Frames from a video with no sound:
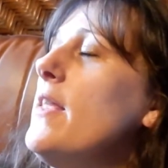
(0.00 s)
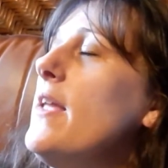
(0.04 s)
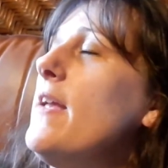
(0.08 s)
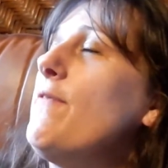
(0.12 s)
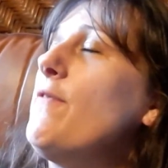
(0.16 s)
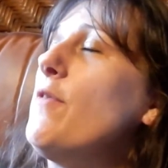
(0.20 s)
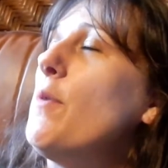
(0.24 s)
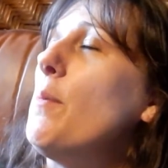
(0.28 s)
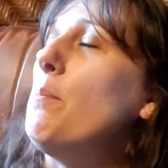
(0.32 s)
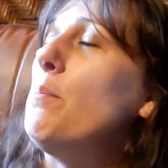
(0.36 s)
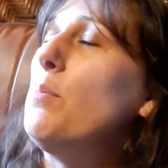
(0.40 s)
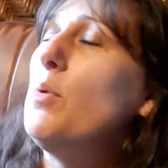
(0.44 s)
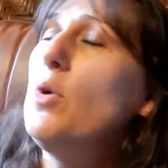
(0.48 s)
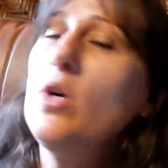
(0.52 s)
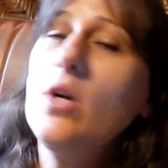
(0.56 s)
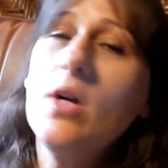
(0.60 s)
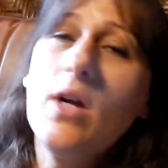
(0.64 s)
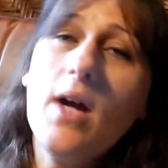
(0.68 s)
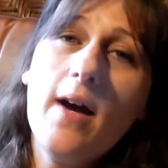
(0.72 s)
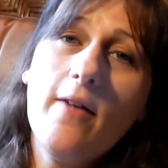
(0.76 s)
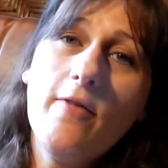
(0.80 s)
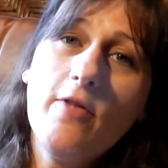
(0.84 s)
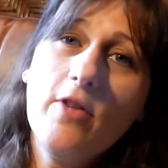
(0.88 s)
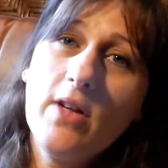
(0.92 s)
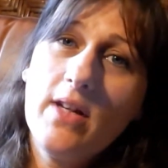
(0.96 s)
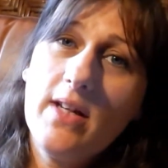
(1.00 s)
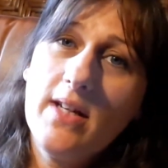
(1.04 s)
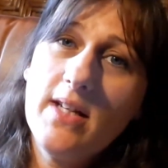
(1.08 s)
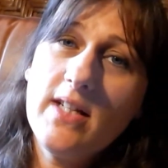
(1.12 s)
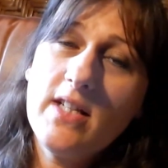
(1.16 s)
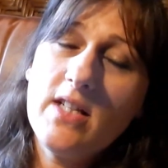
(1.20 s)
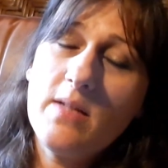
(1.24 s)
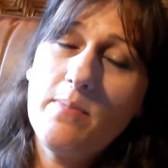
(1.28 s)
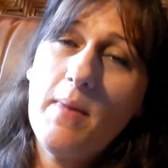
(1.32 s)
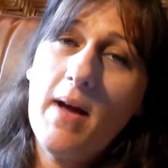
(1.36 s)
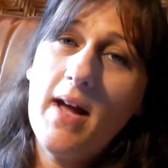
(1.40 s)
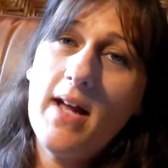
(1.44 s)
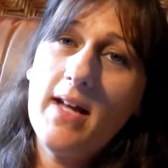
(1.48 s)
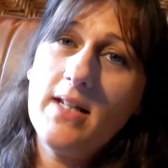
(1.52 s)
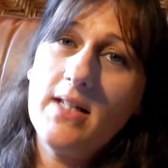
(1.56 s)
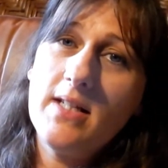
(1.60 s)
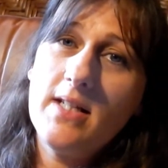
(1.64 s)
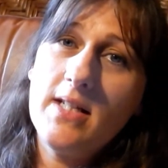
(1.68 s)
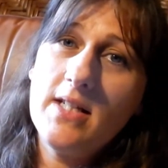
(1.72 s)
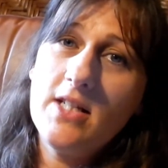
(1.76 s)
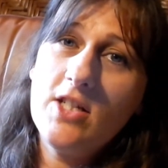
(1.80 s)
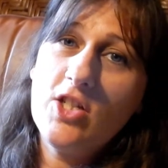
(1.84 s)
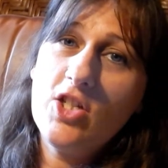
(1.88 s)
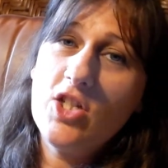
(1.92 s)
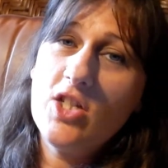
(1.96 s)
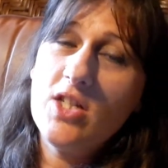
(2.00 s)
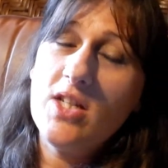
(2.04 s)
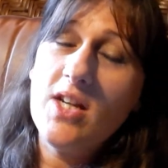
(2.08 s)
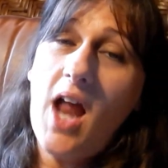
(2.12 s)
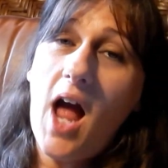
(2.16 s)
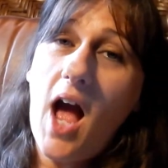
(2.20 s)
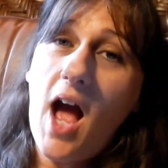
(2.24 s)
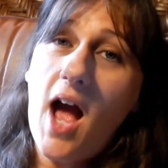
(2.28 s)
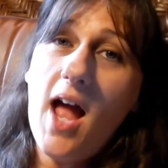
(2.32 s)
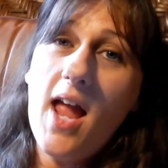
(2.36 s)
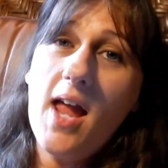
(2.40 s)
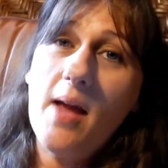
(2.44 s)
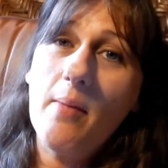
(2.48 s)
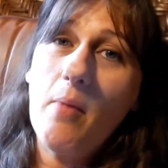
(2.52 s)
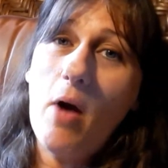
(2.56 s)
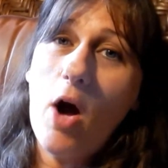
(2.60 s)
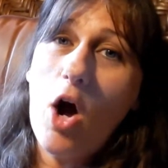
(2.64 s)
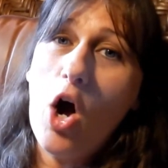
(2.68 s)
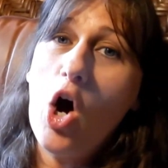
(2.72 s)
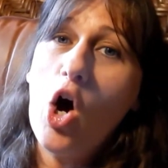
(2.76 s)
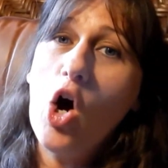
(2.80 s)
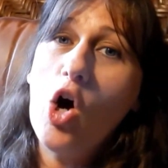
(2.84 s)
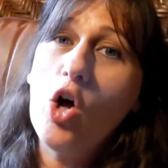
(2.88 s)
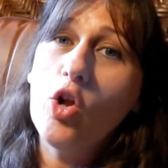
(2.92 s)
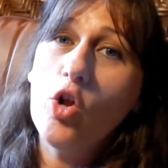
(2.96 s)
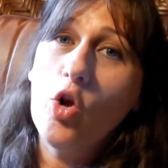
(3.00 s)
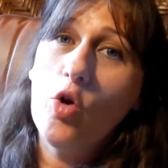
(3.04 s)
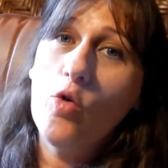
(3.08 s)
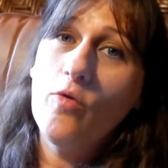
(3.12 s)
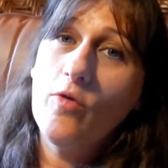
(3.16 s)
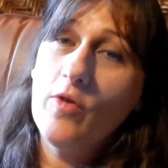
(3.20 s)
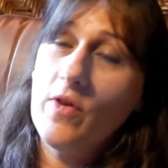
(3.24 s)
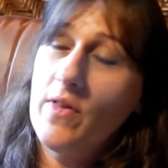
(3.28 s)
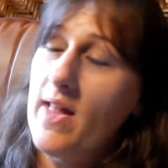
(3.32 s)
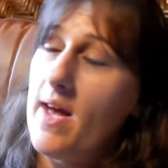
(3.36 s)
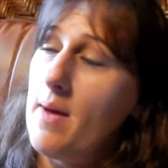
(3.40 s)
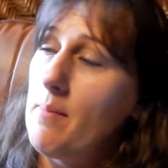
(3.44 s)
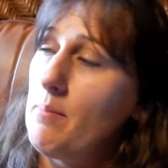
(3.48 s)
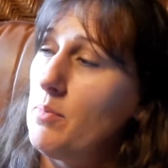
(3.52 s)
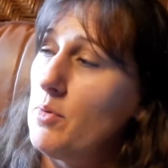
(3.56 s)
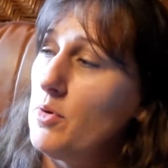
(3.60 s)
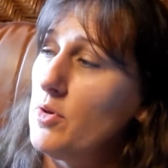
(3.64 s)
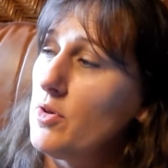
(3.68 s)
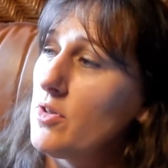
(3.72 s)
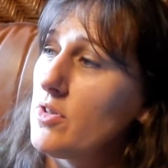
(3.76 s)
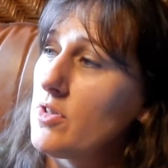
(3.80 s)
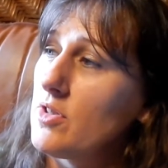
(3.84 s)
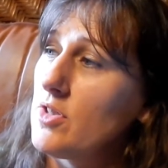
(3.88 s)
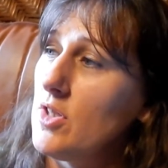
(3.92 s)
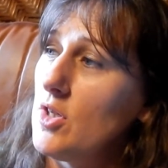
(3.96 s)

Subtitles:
If the book cover gets my attention, I am all over that book.